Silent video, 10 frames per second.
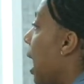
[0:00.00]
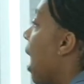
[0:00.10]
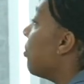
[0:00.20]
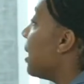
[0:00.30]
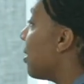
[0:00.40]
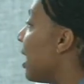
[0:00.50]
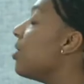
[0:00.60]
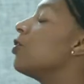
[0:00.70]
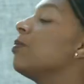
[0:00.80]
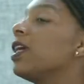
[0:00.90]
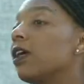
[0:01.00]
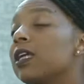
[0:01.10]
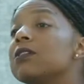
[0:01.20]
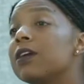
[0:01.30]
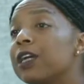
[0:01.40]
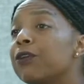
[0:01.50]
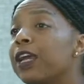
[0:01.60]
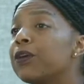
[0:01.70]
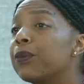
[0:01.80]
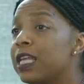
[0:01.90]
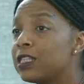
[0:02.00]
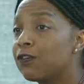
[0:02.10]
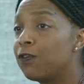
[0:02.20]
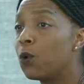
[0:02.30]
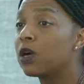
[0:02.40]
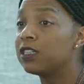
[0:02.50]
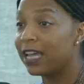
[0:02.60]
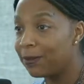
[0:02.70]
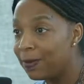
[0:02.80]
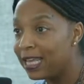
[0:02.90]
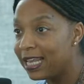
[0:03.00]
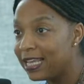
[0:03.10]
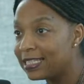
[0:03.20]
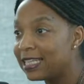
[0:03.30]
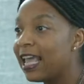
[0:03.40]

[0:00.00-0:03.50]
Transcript: Um, South Asian Americans are at a greater risk for diabetes